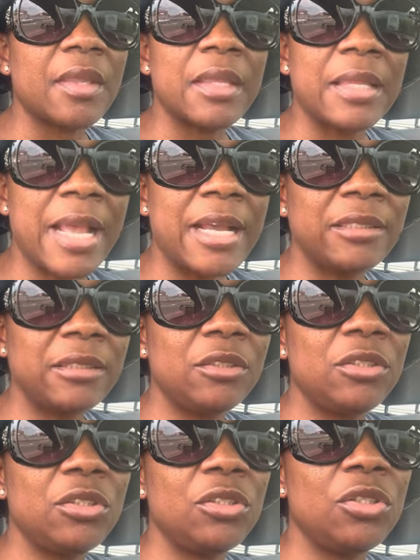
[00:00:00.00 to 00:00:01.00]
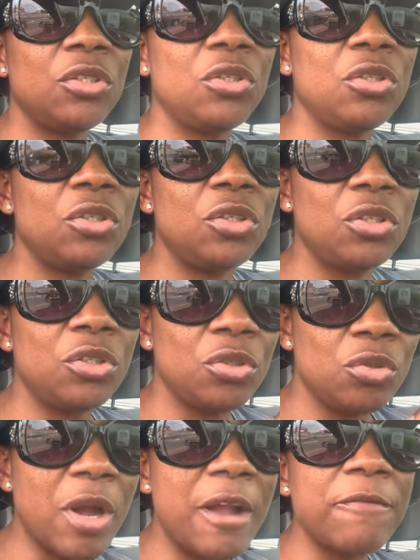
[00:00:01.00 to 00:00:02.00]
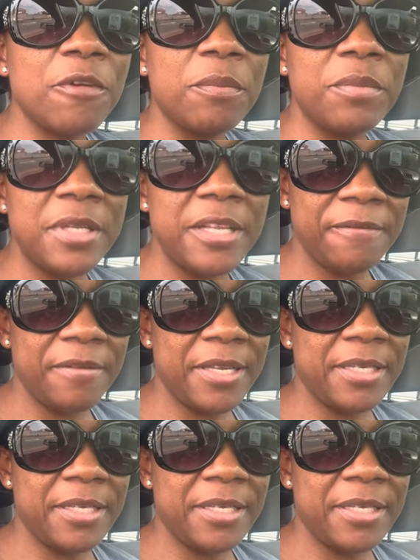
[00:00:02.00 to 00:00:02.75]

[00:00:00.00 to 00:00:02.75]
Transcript: that you have your belief